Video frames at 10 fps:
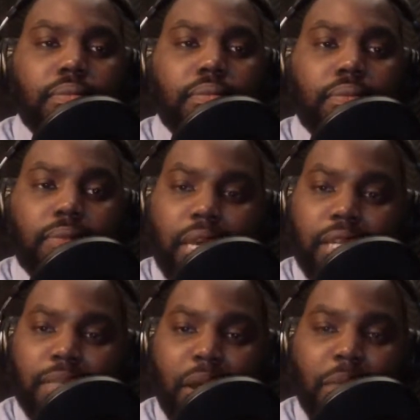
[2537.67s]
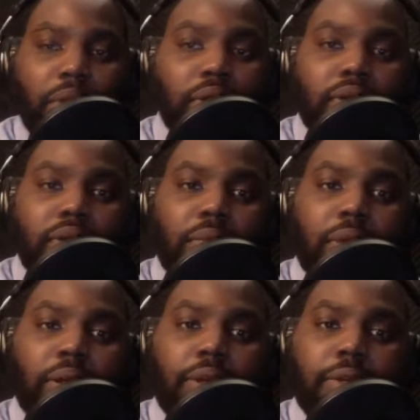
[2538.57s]
That's my personal
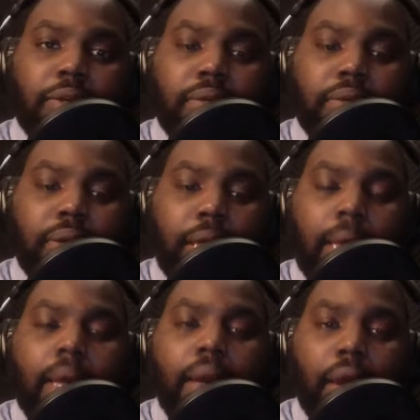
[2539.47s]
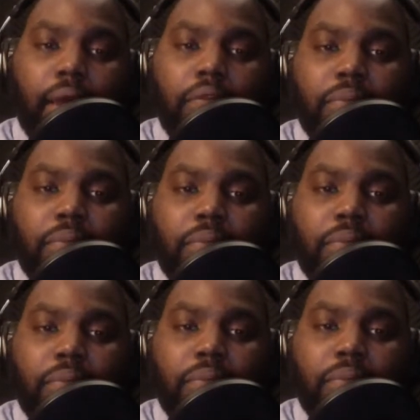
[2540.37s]
opinion. Every
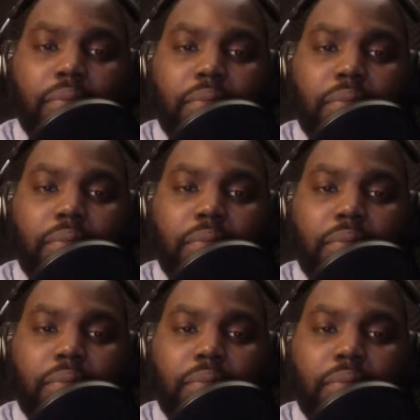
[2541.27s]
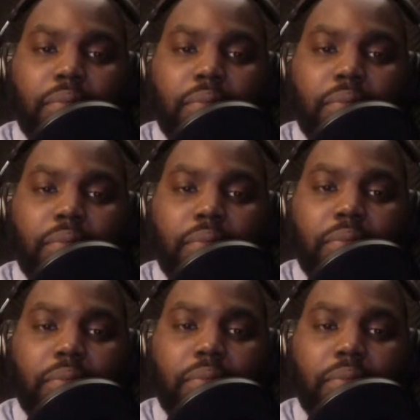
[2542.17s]
position, and we know
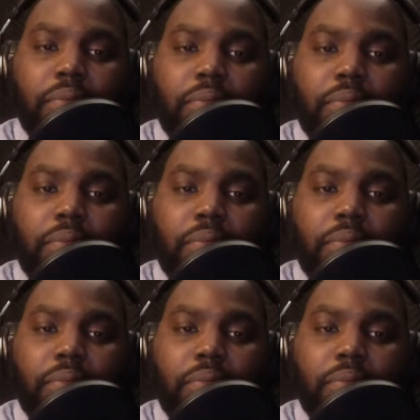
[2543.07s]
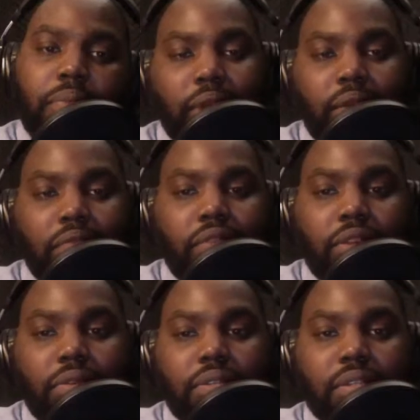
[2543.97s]
this, every position is not created for
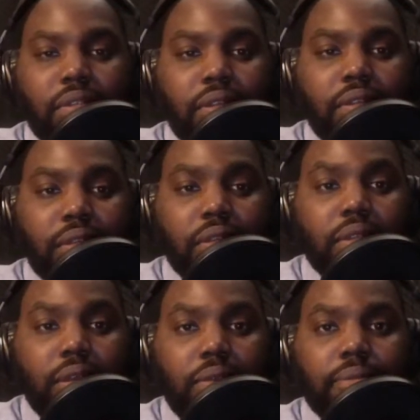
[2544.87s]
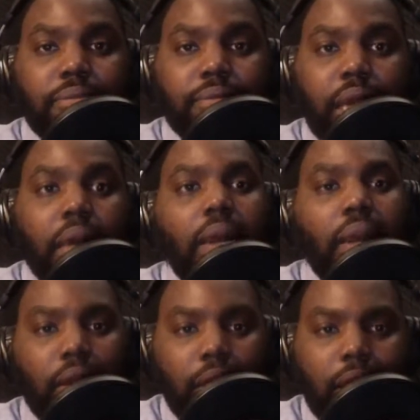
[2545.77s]
you to succeed.
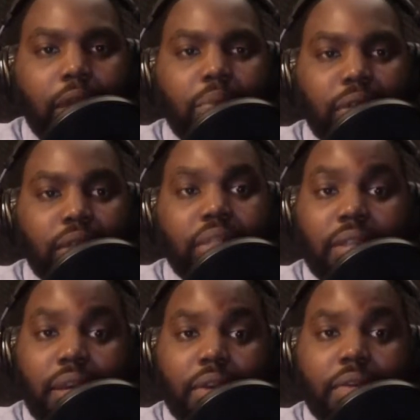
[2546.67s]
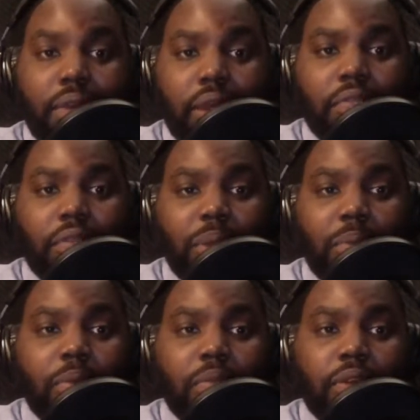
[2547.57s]
There are a lot of positions that are created for
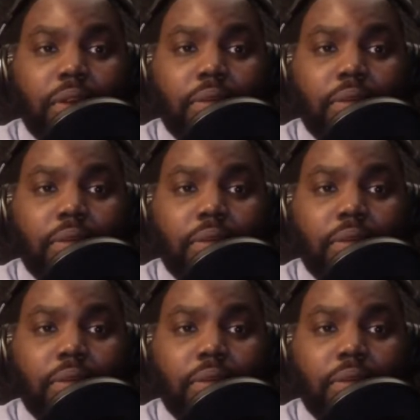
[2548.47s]
people to fail.